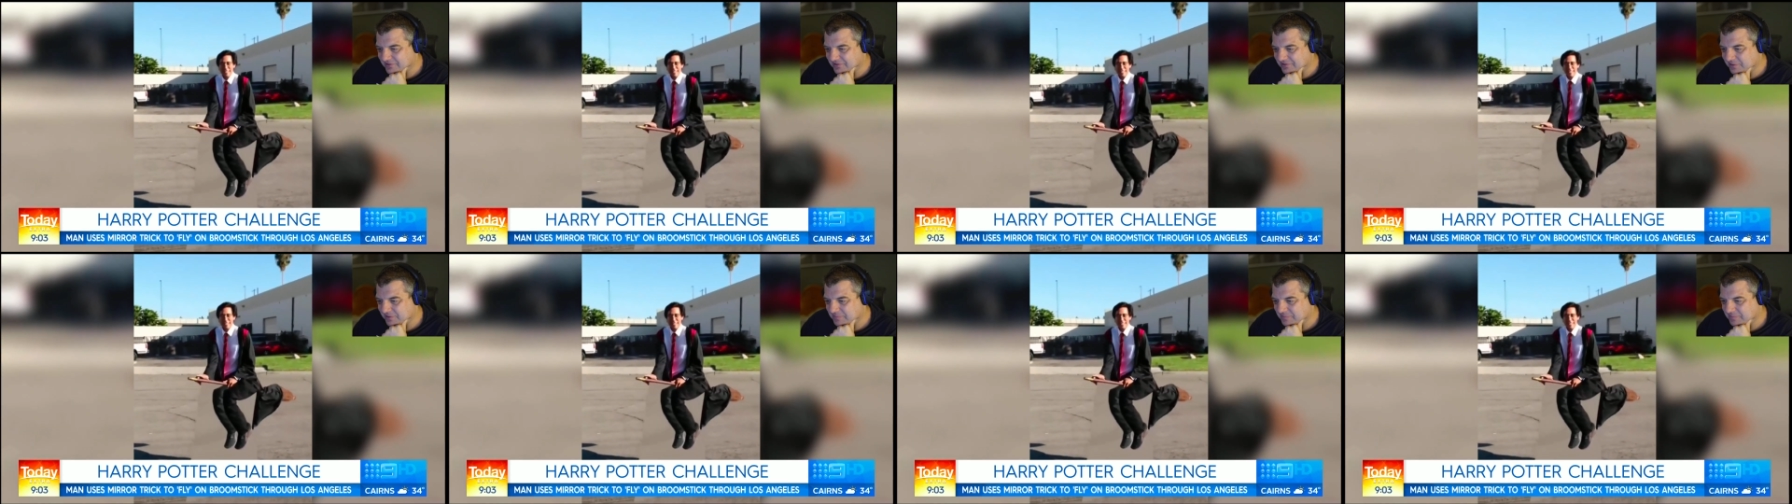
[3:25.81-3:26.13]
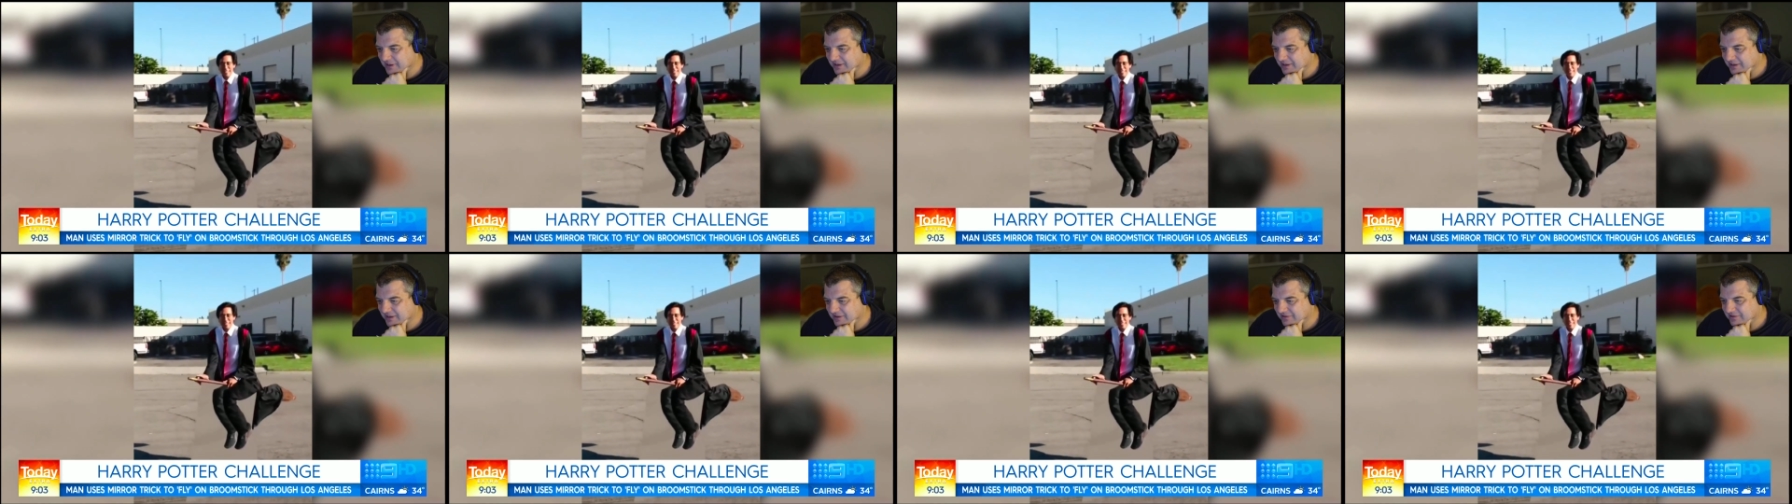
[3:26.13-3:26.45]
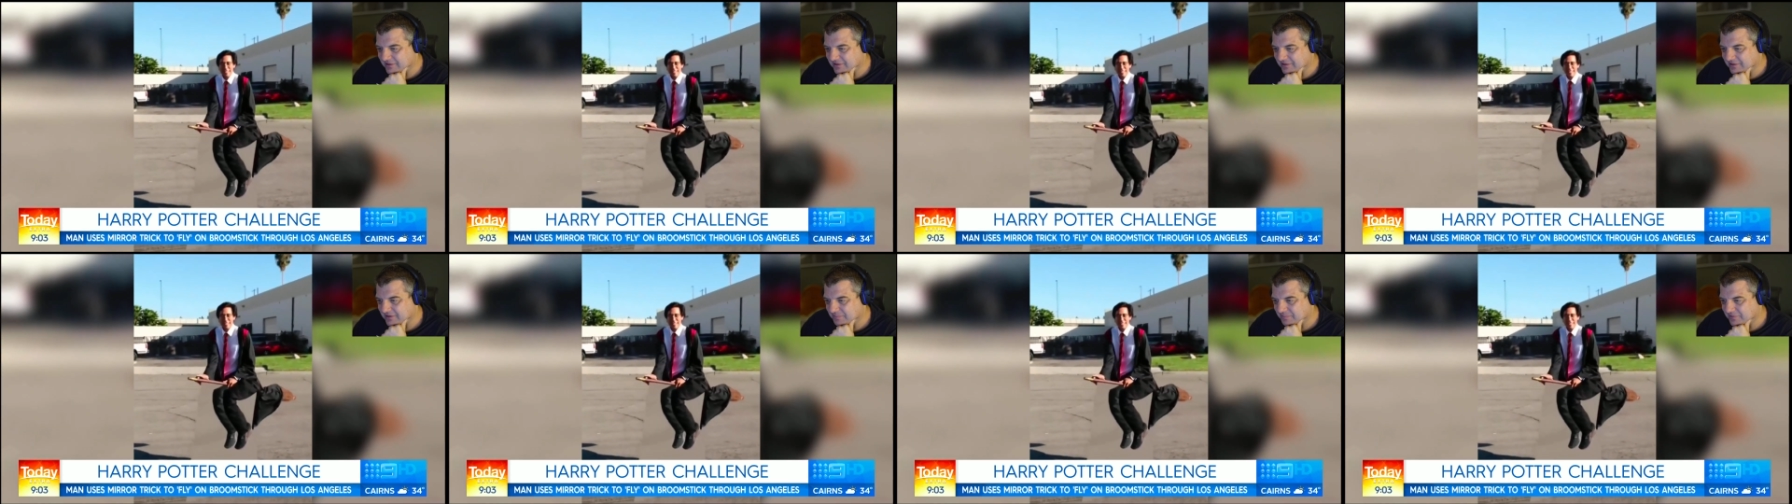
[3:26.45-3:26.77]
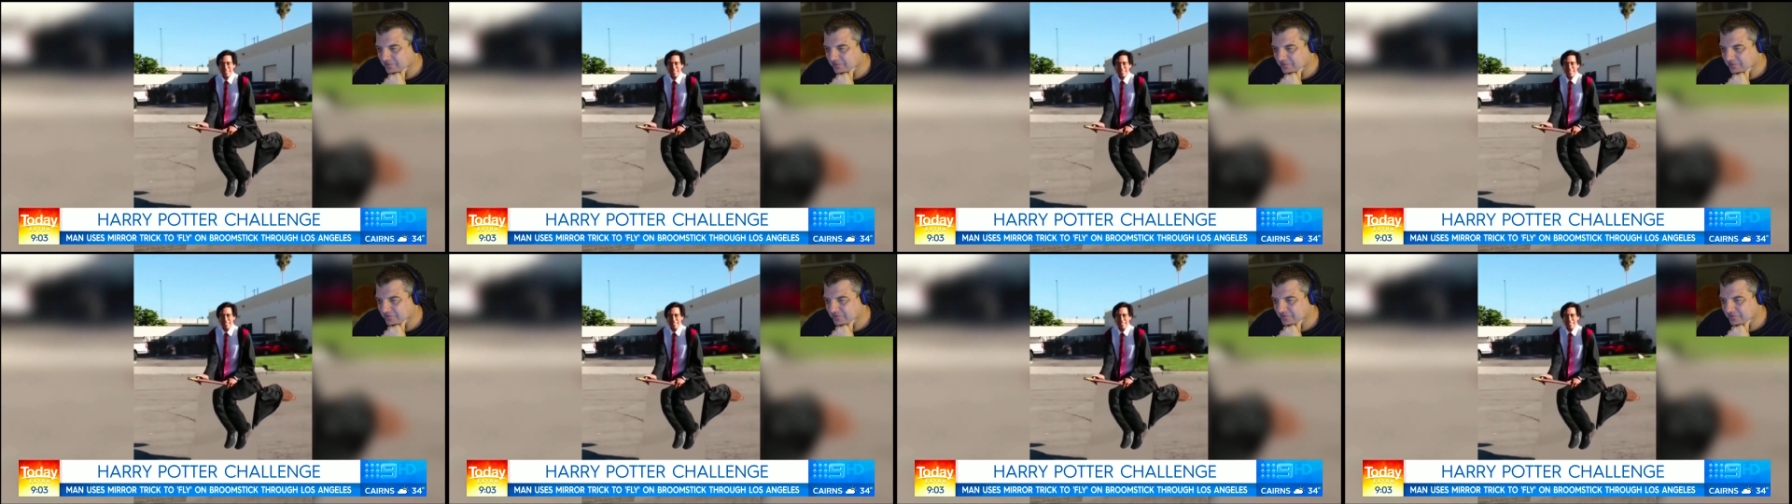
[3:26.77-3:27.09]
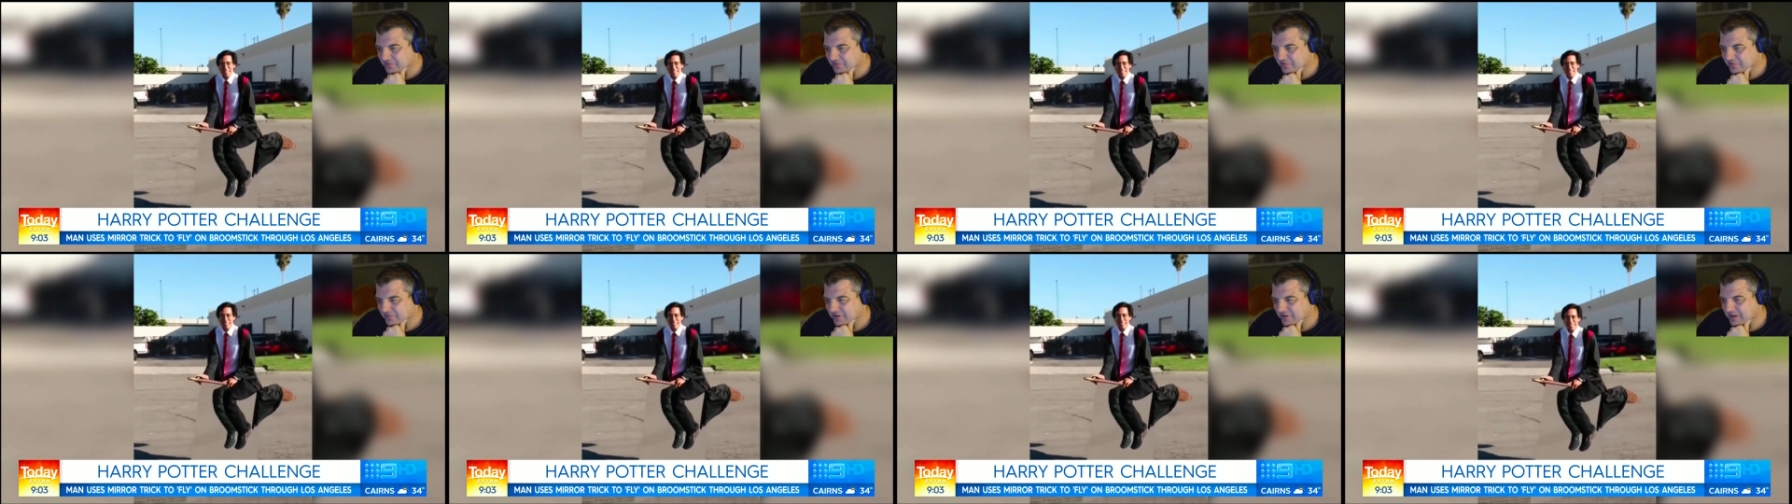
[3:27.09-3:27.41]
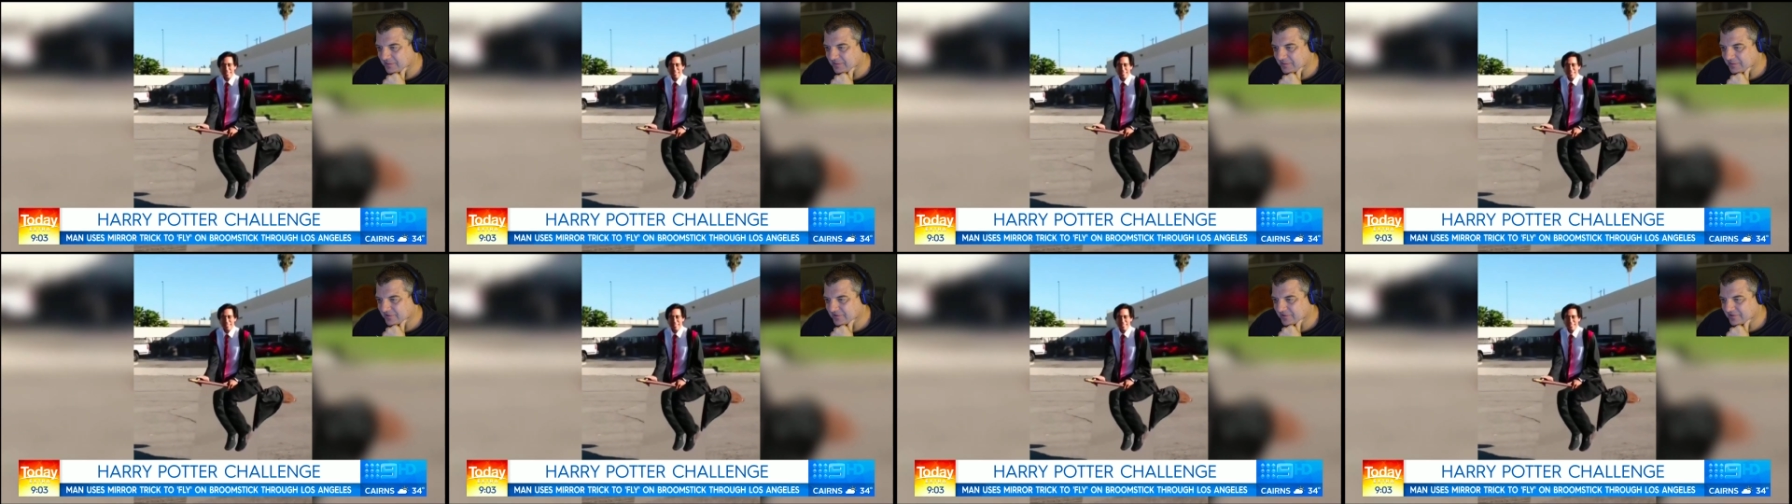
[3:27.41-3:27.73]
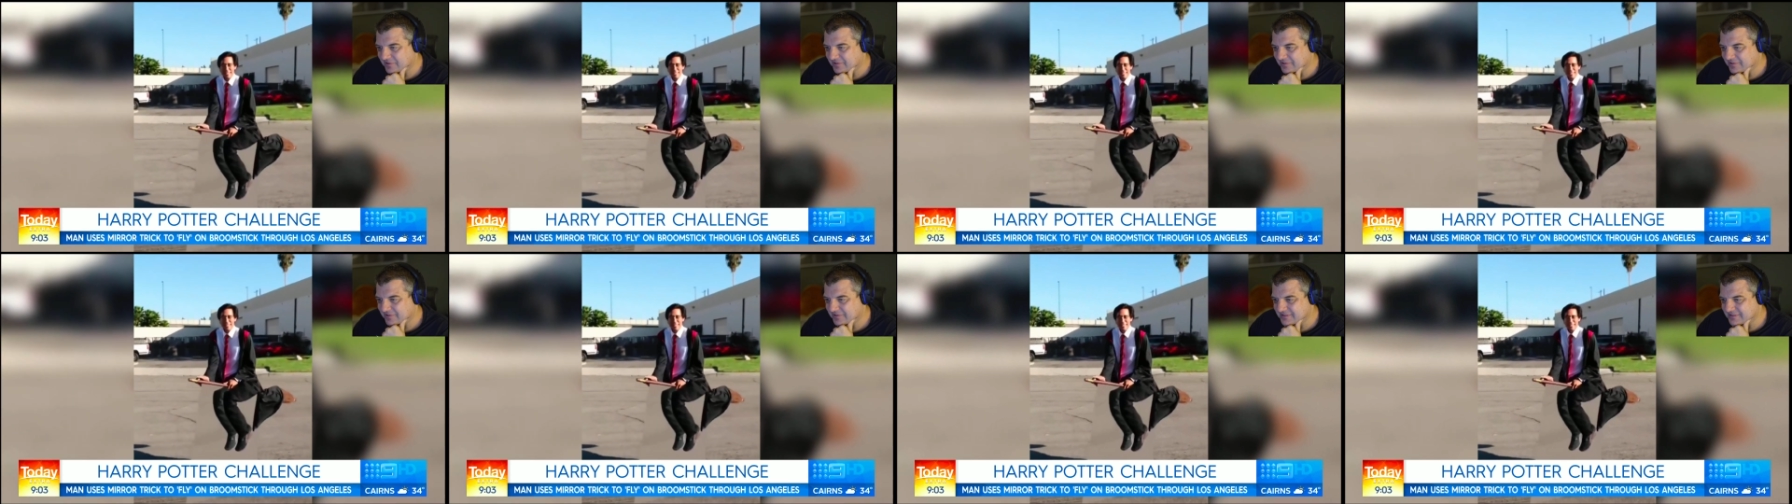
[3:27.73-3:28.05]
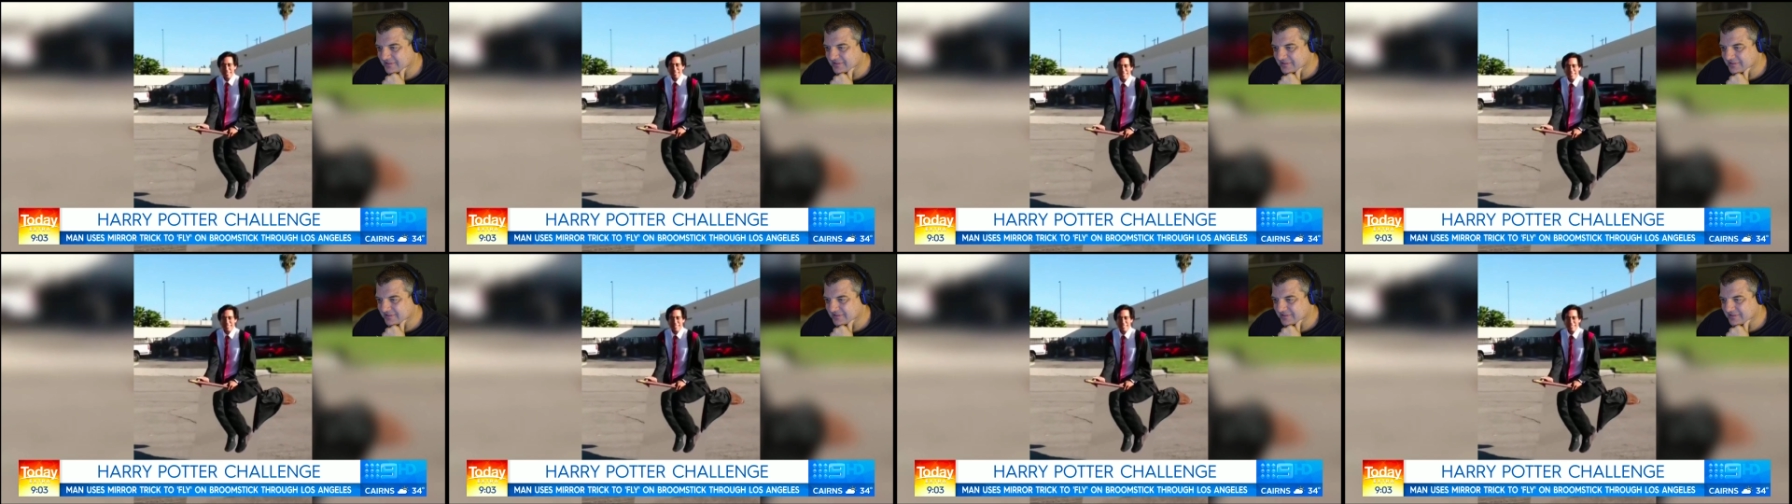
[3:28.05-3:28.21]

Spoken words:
we'll go back a couple of frames.